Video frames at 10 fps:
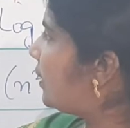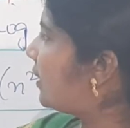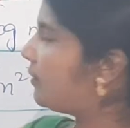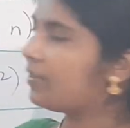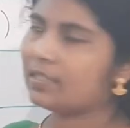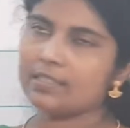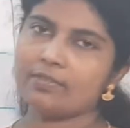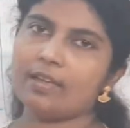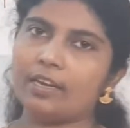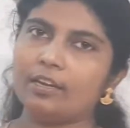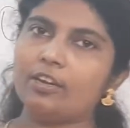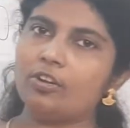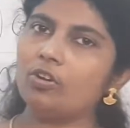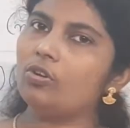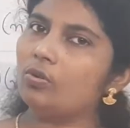It is first divided
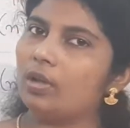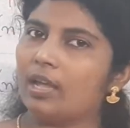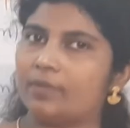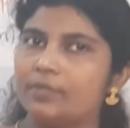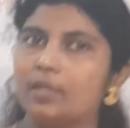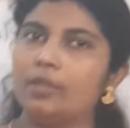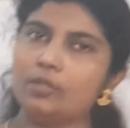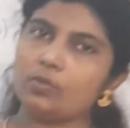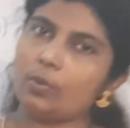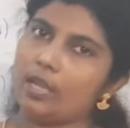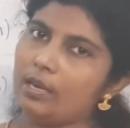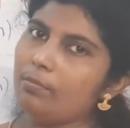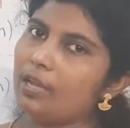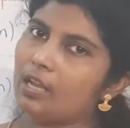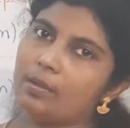into two halves. So n
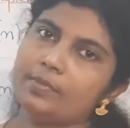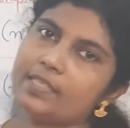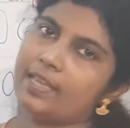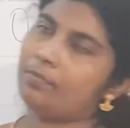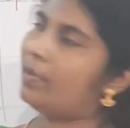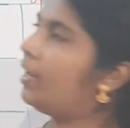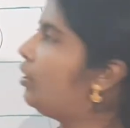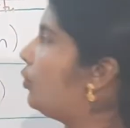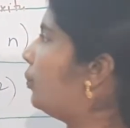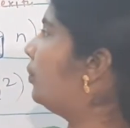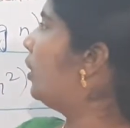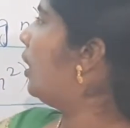becomes n by two.